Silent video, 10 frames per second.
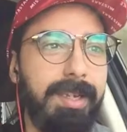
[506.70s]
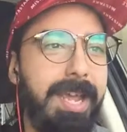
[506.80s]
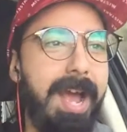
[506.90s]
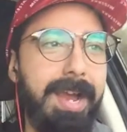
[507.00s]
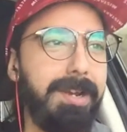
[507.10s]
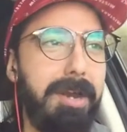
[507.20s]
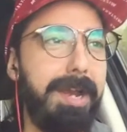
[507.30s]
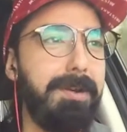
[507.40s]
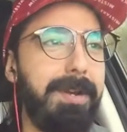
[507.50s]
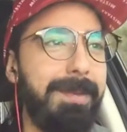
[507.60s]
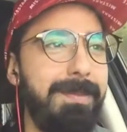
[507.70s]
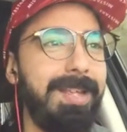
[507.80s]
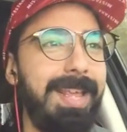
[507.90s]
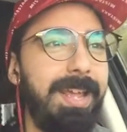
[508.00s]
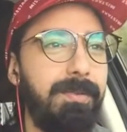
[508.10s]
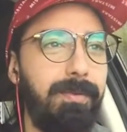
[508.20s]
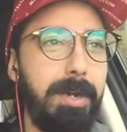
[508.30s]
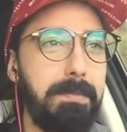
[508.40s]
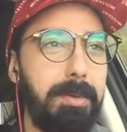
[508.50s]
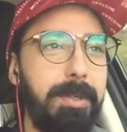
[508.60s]
yeah I don't I don't I'm not like a
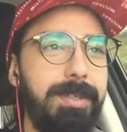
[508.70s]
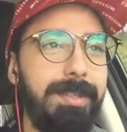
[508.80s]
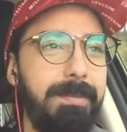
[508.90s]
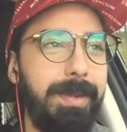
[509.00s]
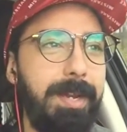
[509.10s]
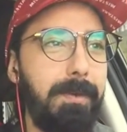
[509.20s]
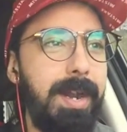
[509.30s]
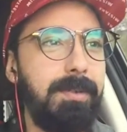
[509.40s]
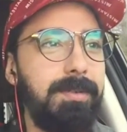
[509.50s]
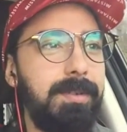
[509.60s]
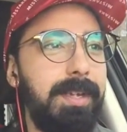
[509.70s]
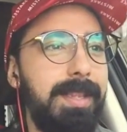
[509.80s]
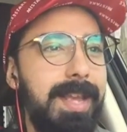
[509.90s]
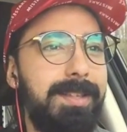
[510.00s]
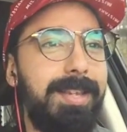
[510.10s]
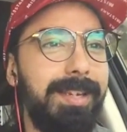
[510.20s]
fun person to be around in that